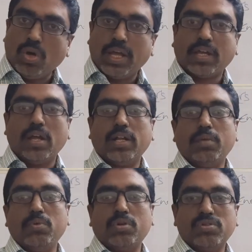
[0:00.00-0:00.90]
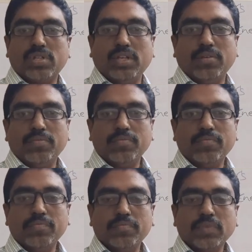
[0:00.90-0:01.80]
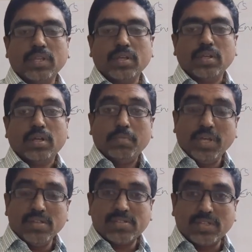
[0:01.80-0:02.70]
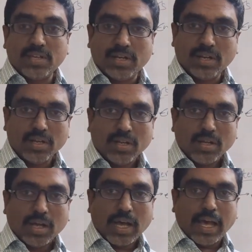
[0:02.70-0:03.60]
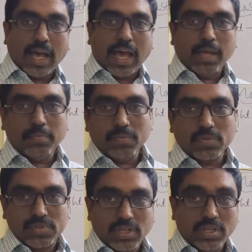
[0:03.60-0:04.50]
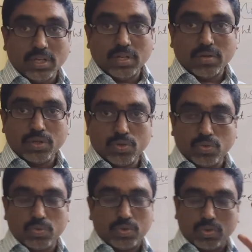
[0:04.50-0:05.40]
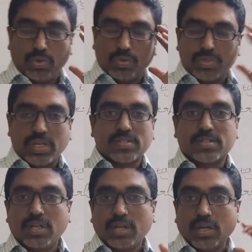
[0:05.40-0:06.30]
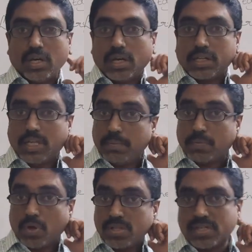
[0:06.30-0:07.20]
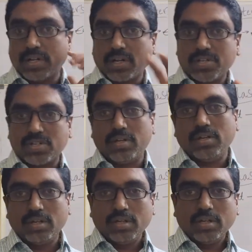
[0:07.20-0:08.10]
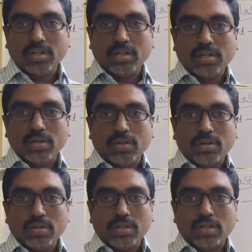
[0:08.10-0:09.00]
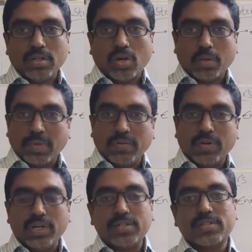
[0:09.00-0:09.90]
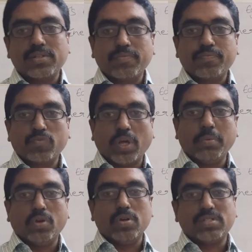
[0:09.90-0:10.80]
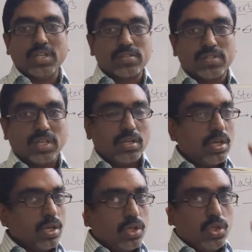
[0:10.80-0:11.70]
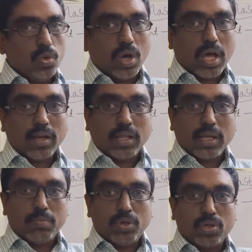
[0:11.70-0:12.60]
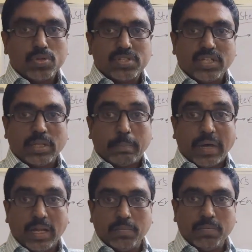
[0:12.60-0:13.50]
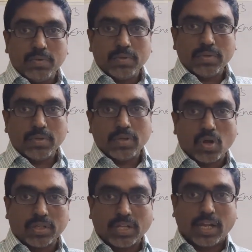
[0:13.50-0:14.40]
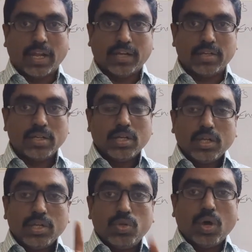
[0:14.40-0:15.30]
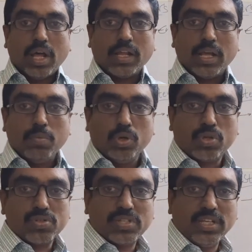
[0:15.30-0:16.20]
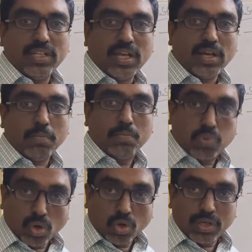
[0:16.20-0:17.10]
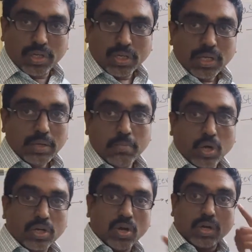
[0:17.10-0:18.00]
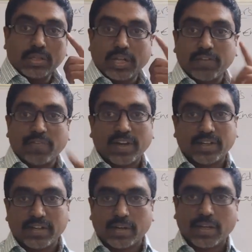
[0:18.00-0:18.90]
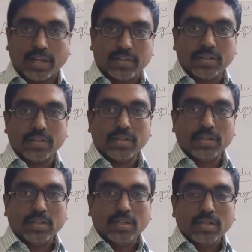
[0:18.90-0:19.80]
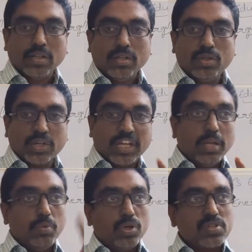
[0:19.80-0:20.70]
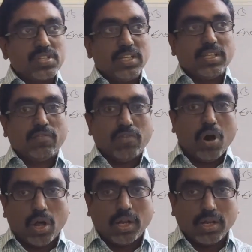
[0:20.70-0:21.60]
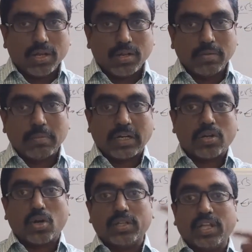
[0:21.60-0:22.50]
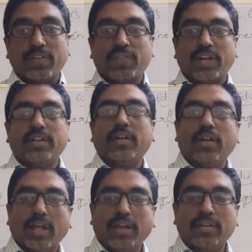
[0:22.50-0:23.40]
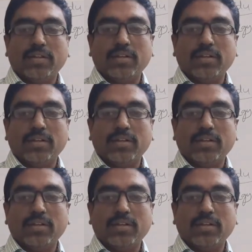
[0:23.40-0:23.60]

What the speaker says: I can't able to see. Means here, see here, you just keep concentration on my words. Why? Because here see, you are able to see the bulb, not the light. You are able to see the board, but not the reflected light. You can able to see the wall, but not the reflected light.